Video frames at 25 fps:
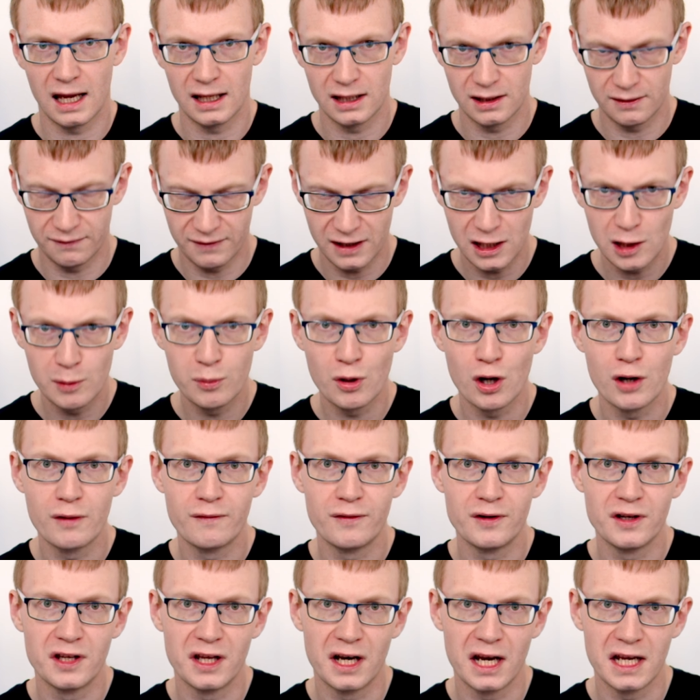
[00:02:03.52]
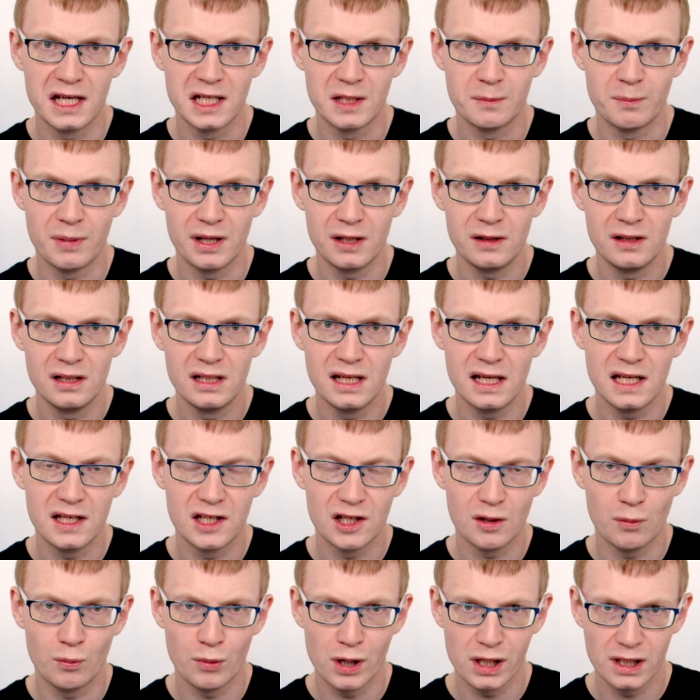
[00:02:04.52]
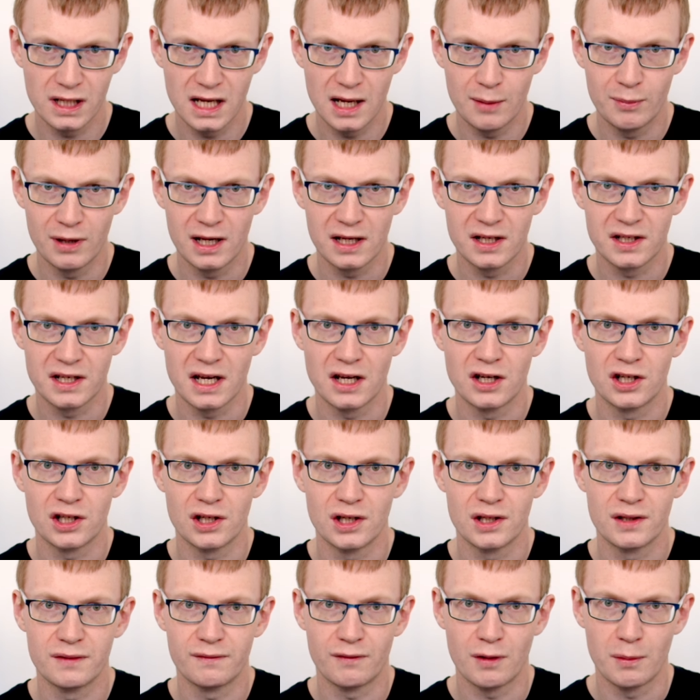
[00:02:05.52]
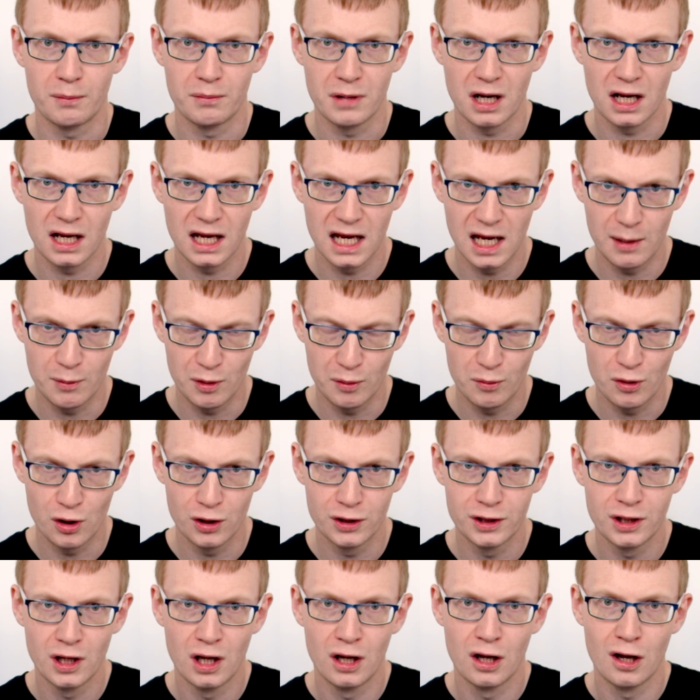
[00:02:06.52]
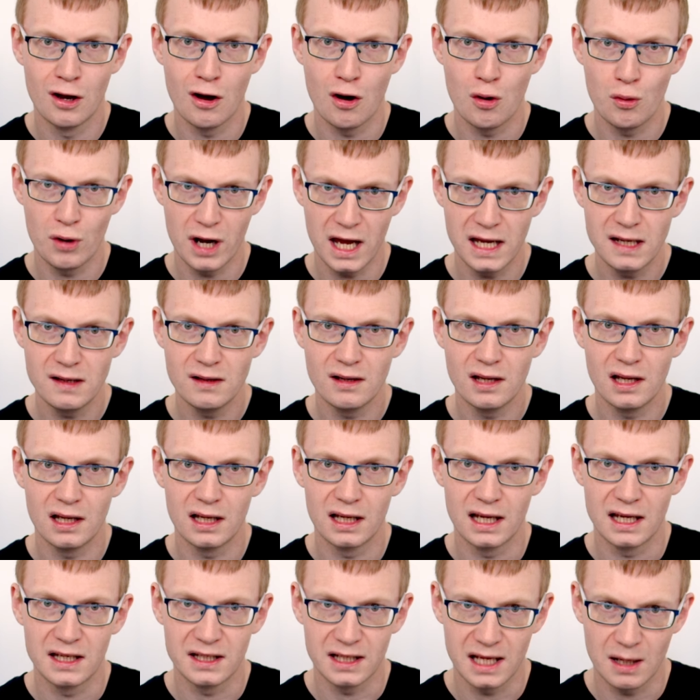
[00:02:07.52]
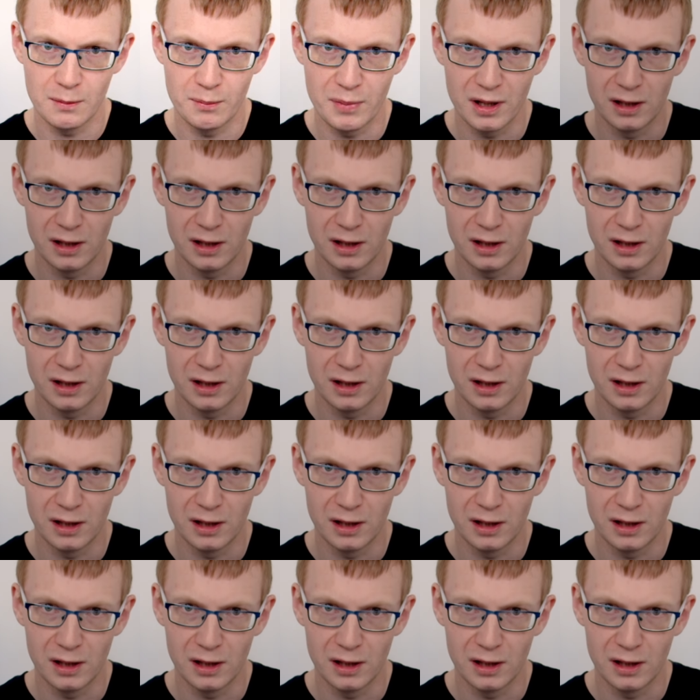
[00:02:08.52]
And the final part for today's build is some white cable extensions from CableMod. Okay, let's get